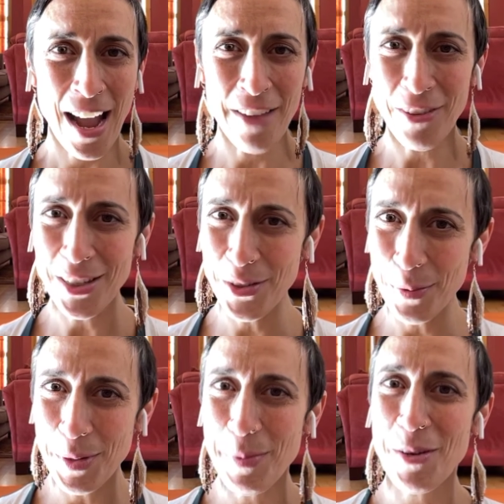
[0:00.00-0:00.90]
I find
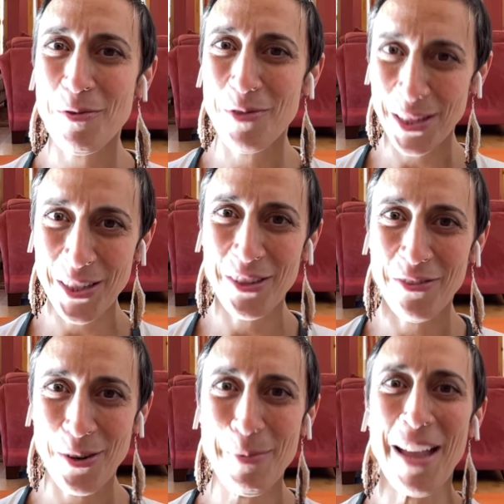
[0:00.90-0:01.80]
Zoom to be a really good
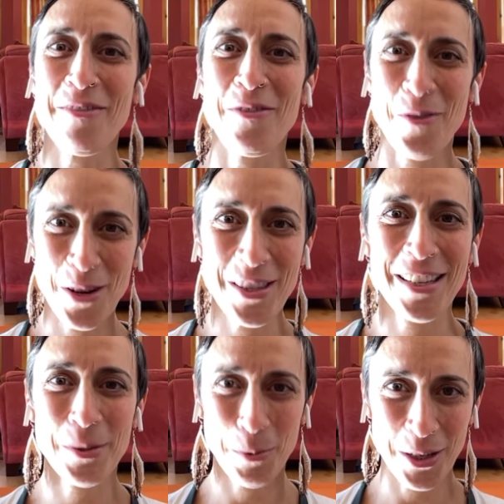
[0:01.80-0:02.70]
format for
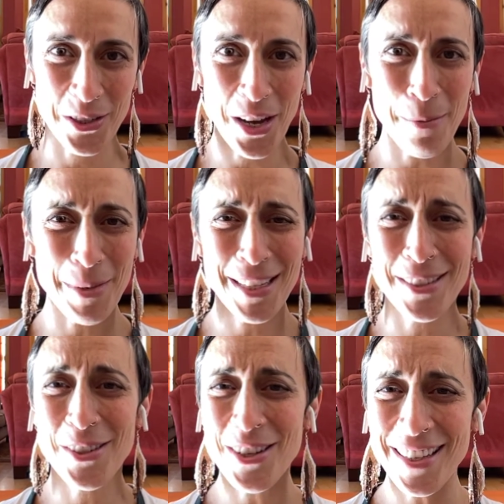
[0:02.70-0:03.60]
this workshop
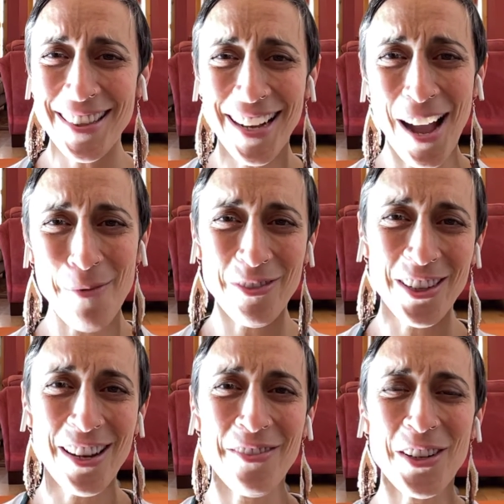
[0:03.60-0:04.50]
because you're in the
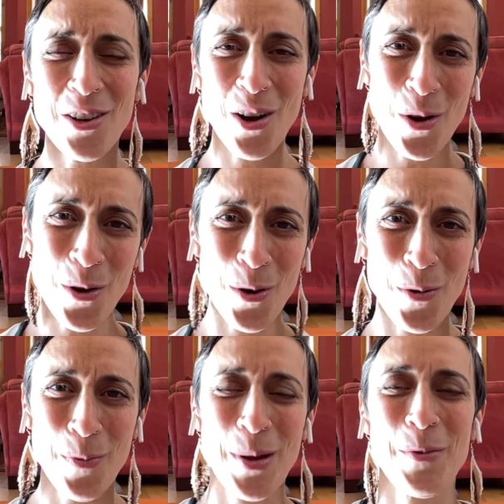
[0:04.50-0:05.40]
comfort of your
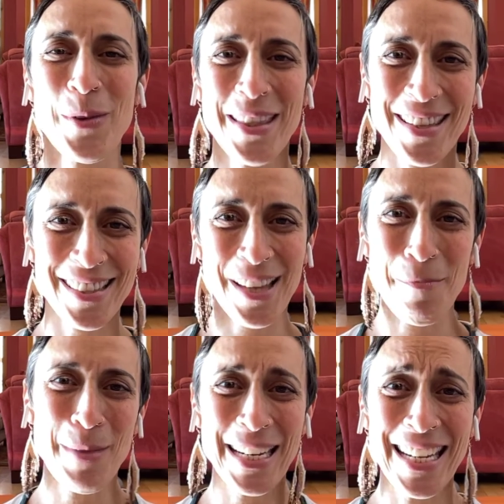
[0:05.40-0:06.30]
home with
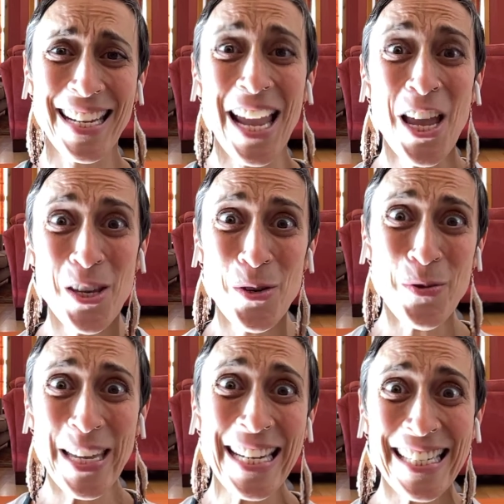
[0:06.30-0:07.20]
somebody
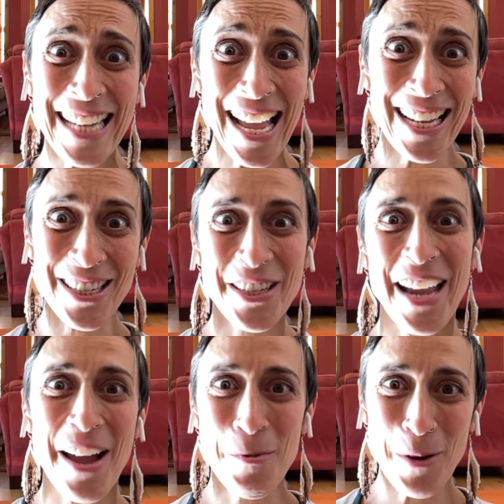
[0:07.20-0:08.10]
you can touch.
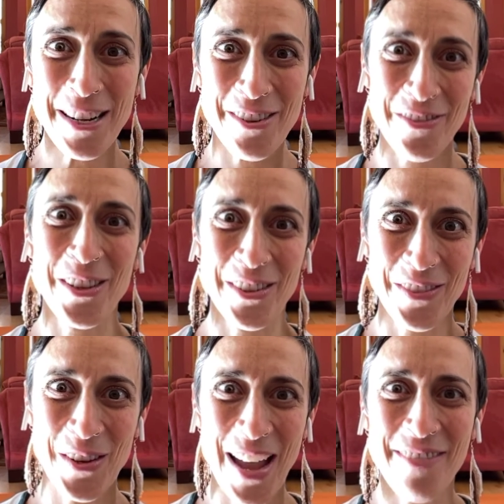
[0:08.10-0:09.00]
How wonderful
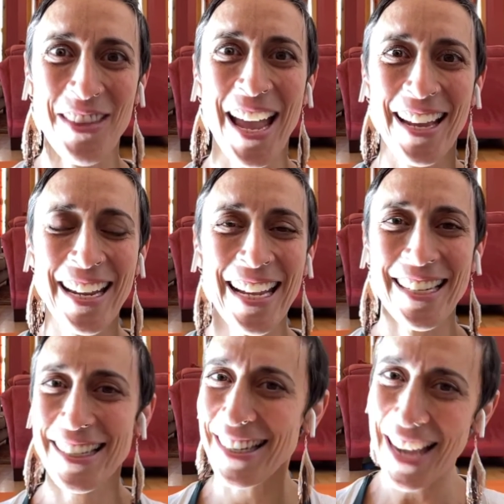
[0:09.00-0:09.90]
if you have that.
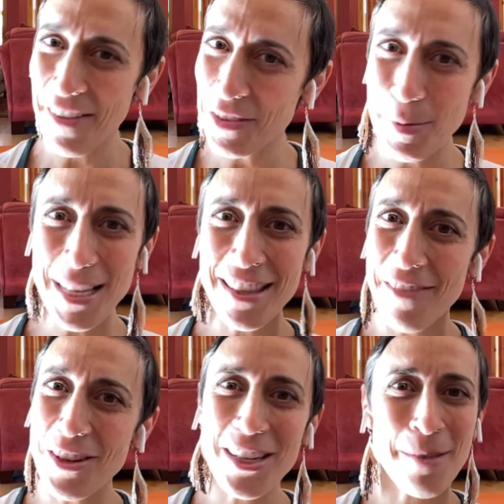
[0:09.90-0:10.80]
Doesn't have to be a
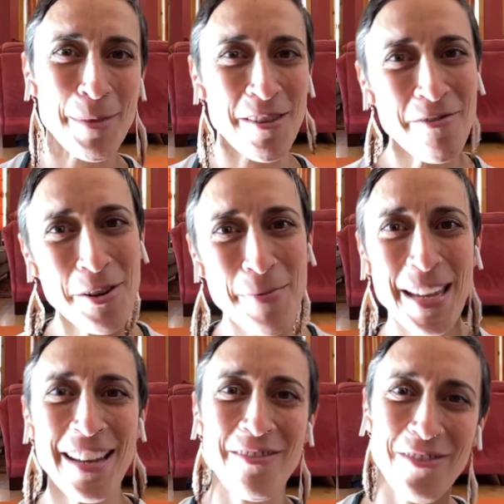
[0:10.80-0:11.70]
lover, can be a
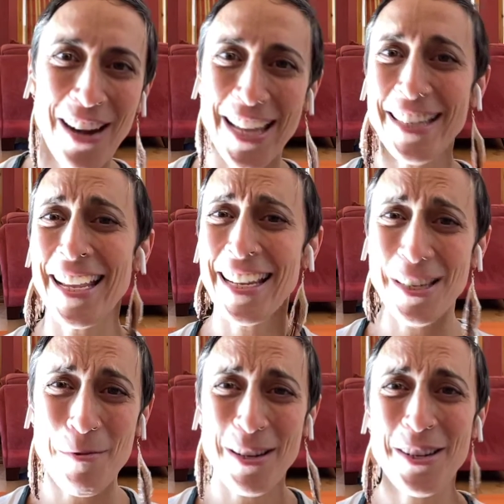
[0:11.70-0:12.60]
roommate, friend,
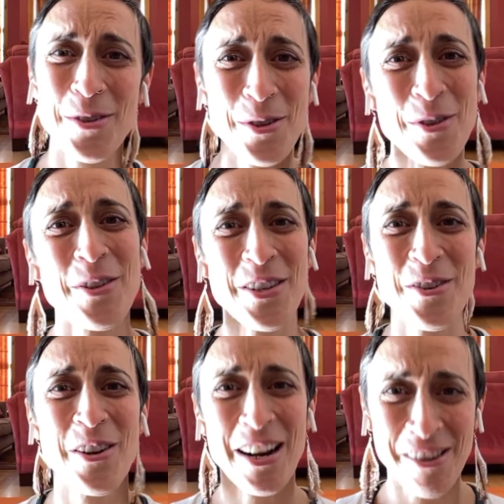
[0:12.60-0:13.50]
anyone who
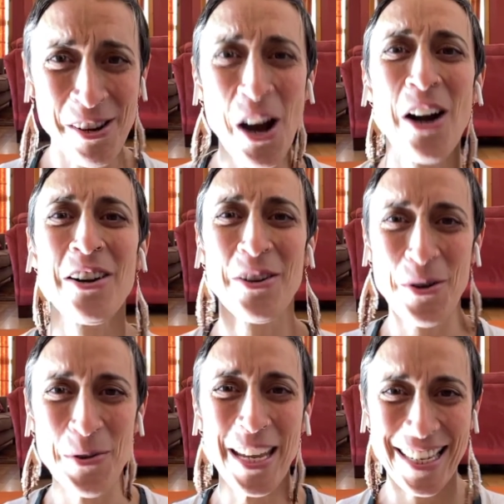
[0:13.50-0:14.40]
you are, are
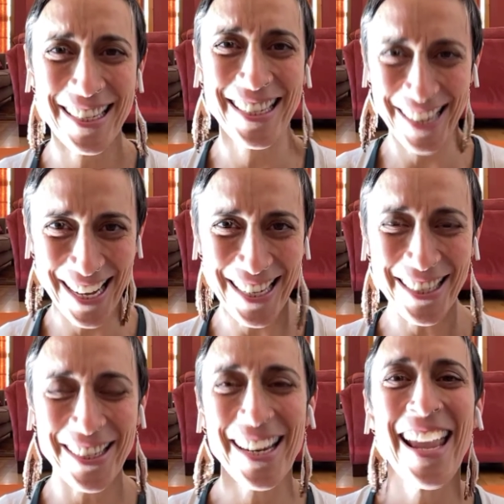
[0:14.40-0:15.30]
okay to
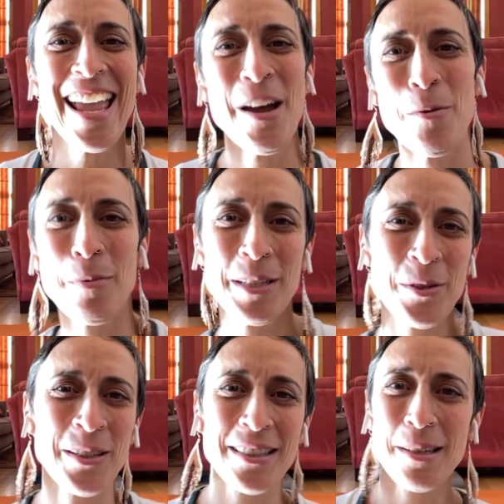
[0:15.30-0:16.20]
touch. We'll be
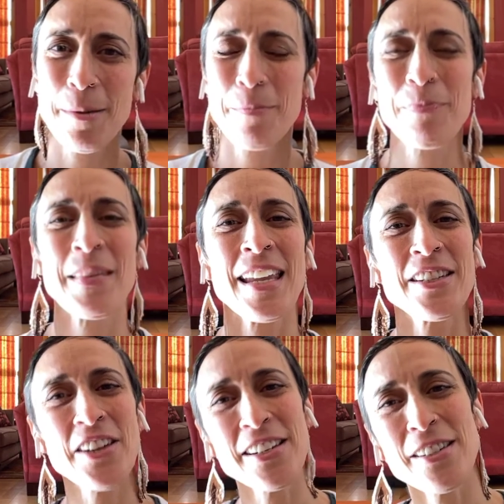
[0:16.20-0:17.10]
doing some
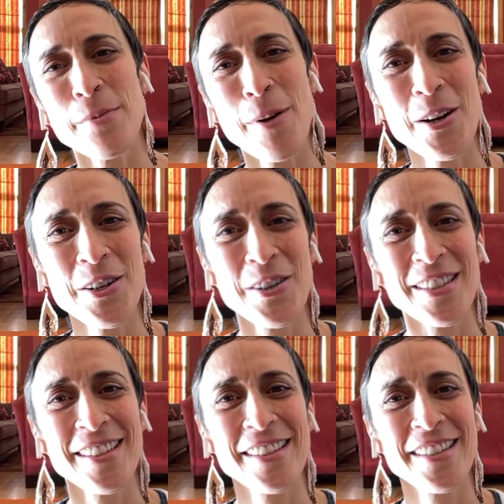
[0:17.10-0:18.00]
gentle partner
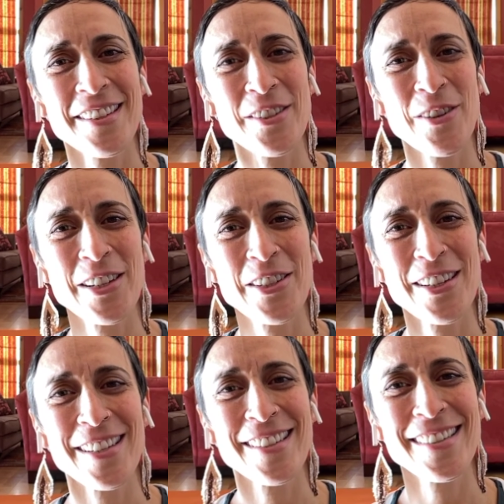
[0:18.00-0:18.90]
assisted
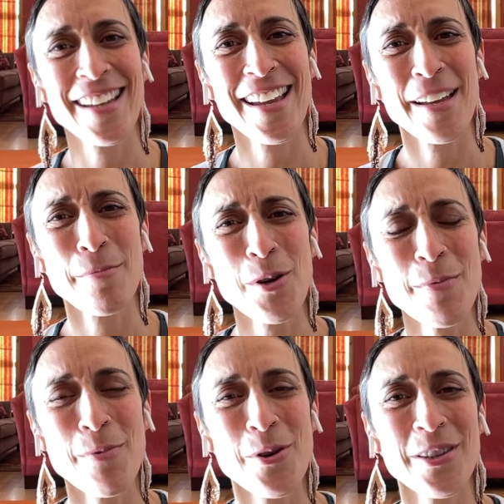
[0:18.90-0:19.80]
stretches, and more
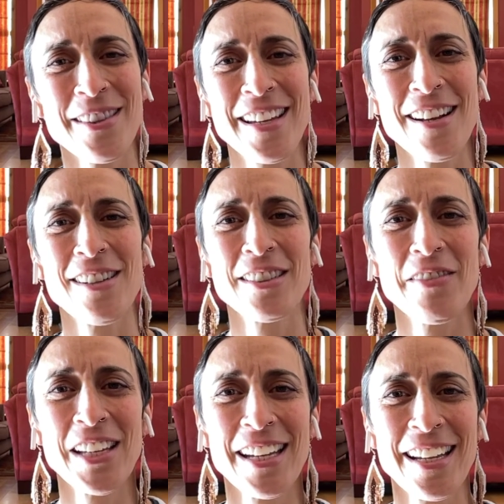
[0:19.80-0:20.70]
importantly,
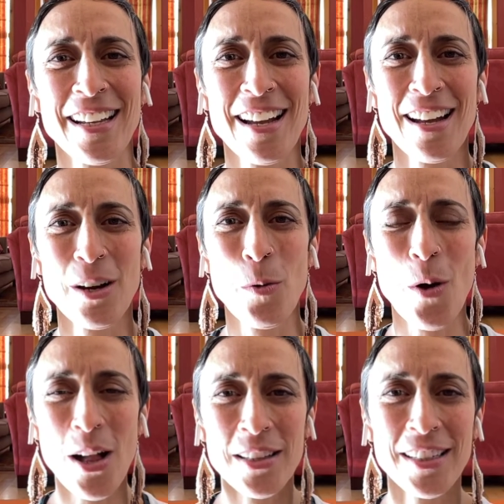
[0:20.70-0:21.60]
cultivating a
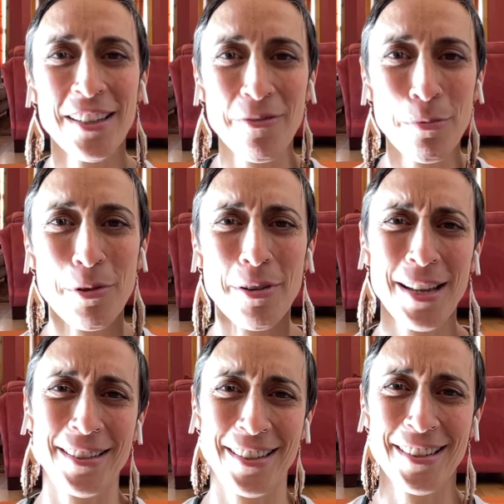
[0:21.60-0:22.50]
quality of
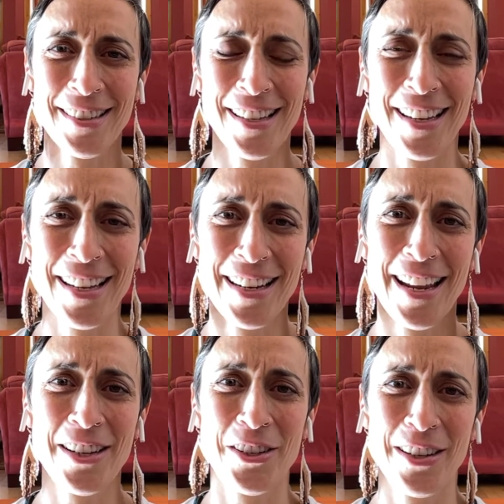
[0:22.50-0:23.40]
presence and
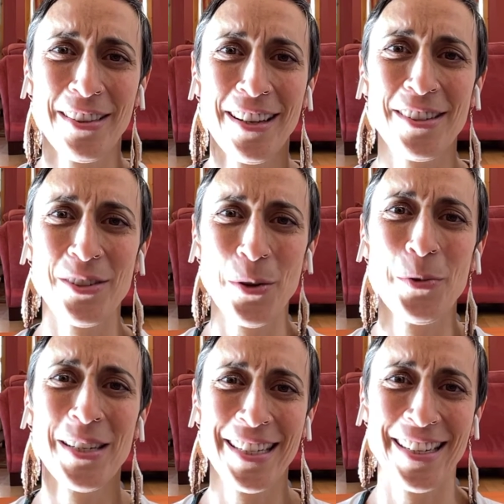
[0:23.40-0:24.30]
connection that is
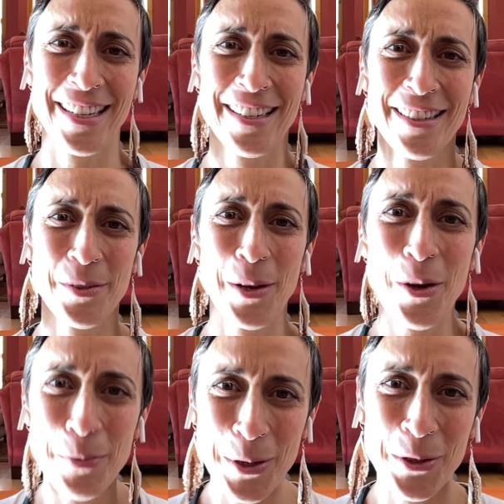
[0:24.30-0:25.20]
so needed. So I
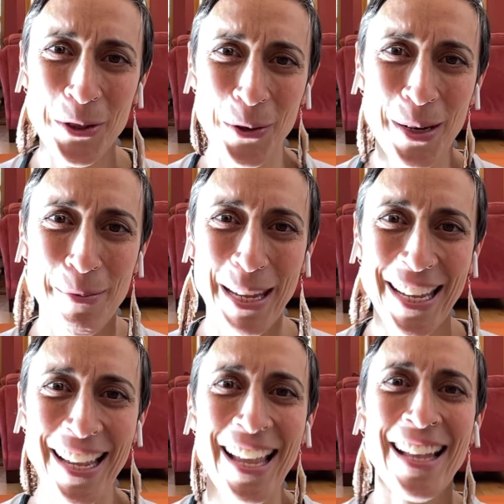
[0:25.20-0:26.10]
hope you'll join
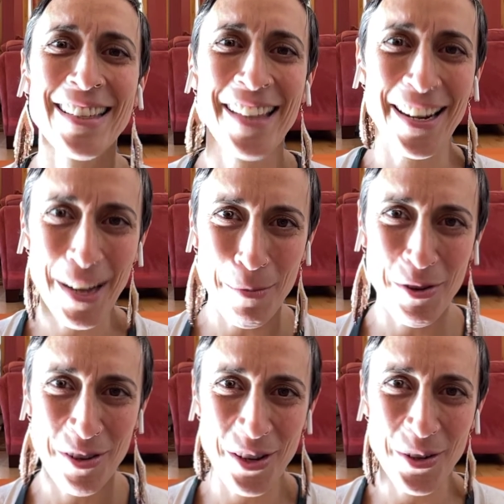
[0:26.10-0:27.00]
me, sign up
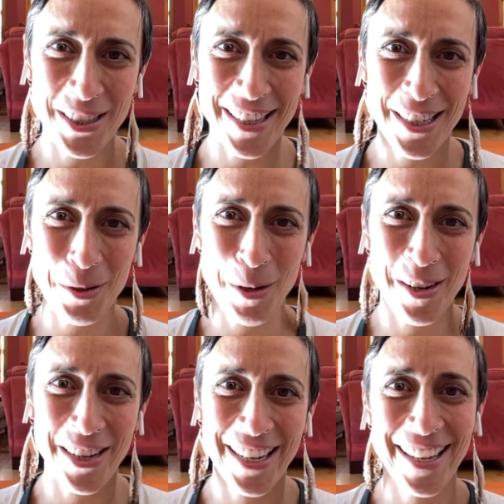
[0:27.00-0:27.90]
through Yoga
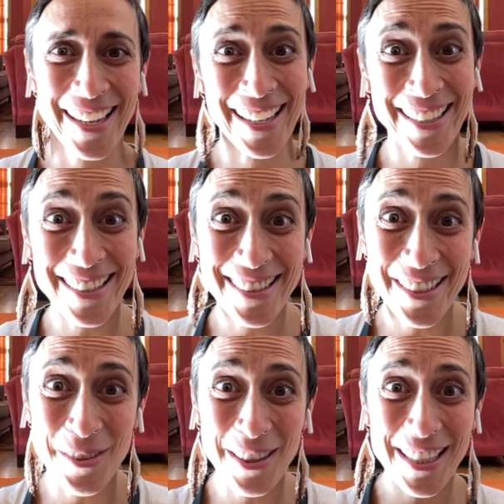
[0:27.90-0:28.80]
Sanctuary, and I'll
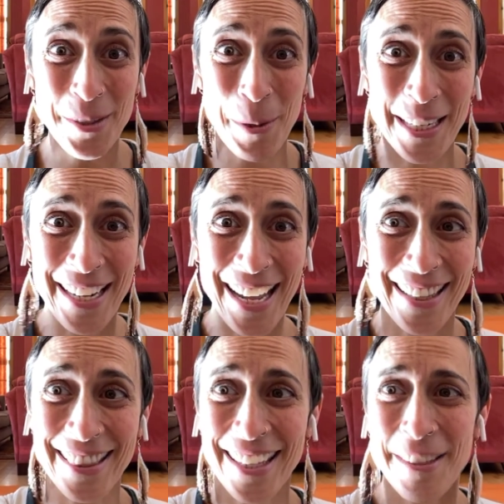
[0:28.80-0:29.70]
see you on the
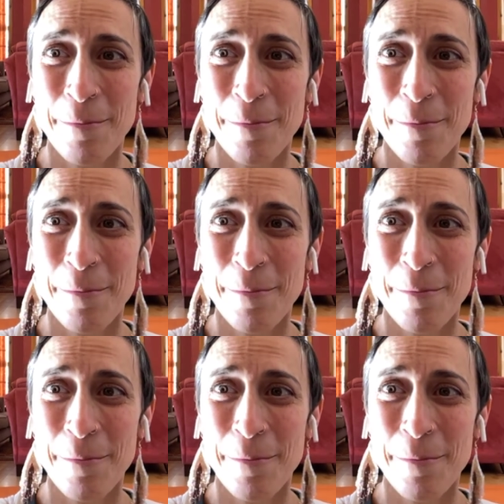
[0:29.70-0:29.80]
29th.